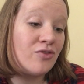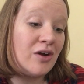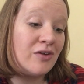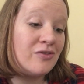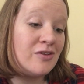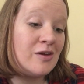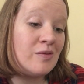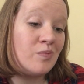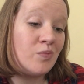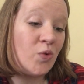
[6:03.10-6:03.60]

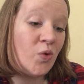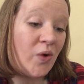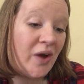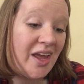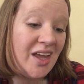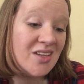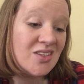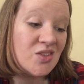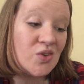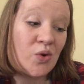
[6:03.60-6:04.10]
ruffian
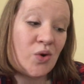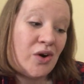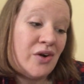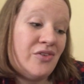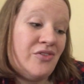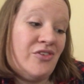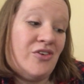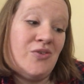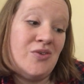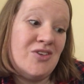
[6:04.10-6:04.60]
boys, or
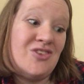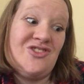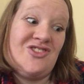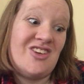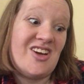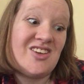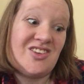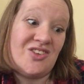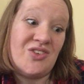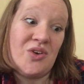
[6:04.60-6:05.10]
if it was
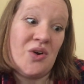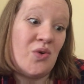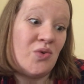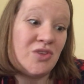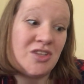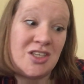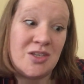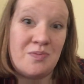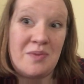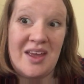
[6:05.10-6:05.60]
just her own
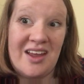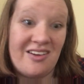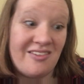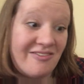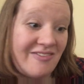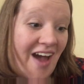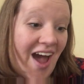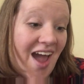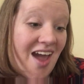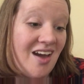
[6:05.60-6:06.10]
spit and
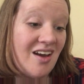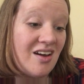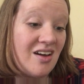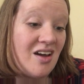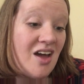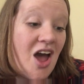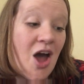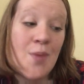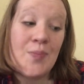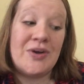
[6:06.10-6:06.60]
fire.
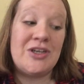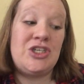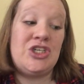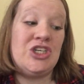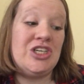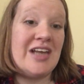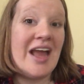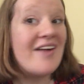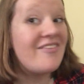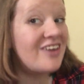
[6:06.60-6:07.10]
But she
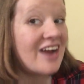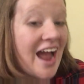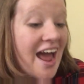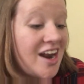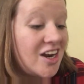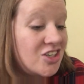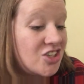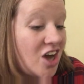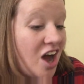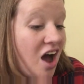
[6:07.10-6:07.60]
never
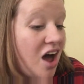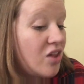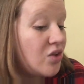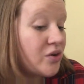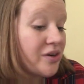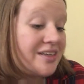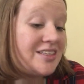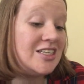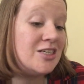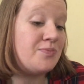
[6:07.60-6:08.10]
had a doll or
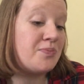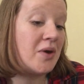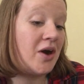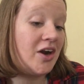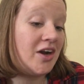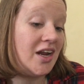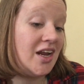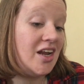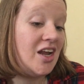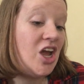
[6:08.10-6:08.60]
a tea
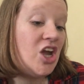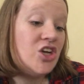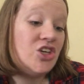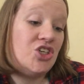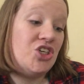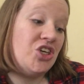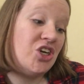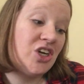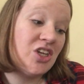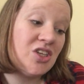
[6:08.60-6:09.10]
party.
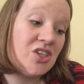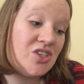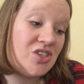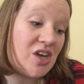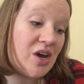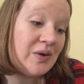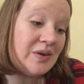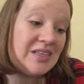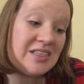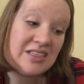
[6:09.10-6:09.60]
She couldn't
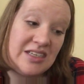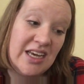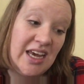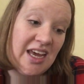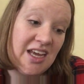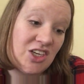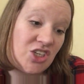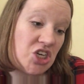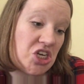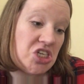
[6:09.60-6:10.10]
sew a
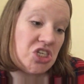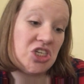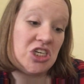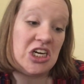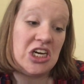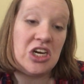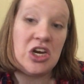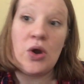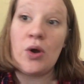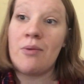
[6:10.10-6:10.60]
stitch, and she
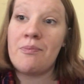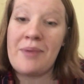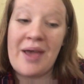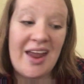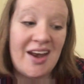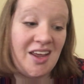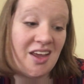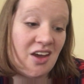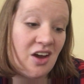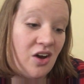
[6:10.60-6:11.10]
didn't know a
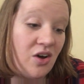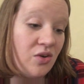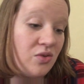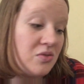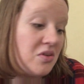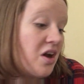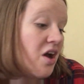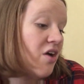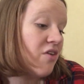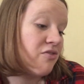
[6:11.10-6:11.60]
petticoat
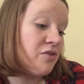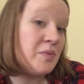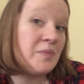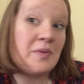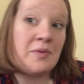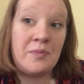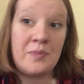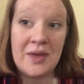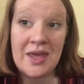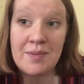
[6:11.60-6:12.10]
from a
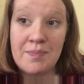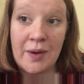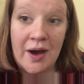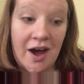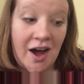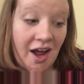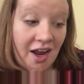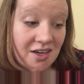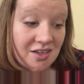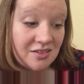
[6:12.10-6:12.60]
pea
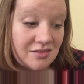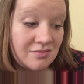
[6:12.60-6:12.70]
pod.